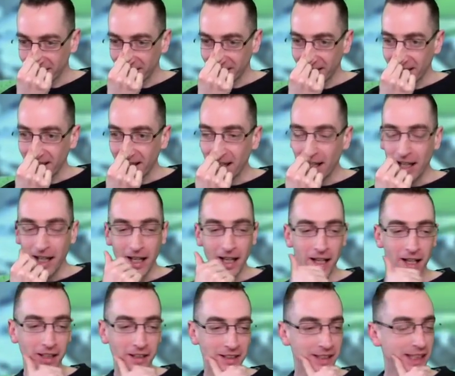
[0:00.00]

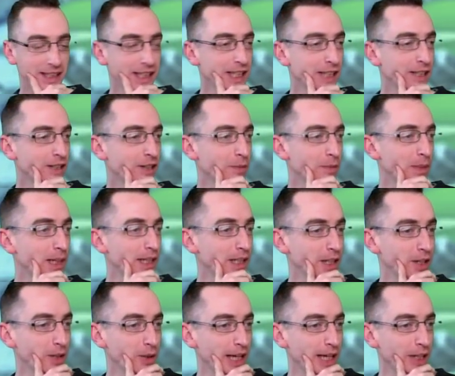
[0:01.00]
Ah, dear. Not played
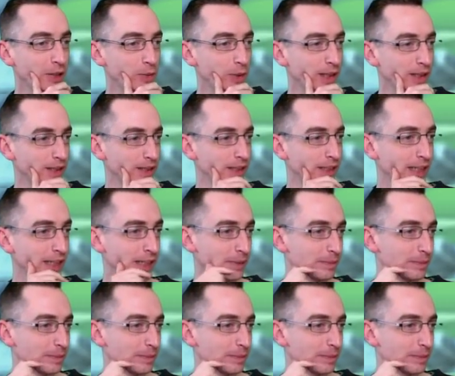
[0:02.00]
hole 8 well today.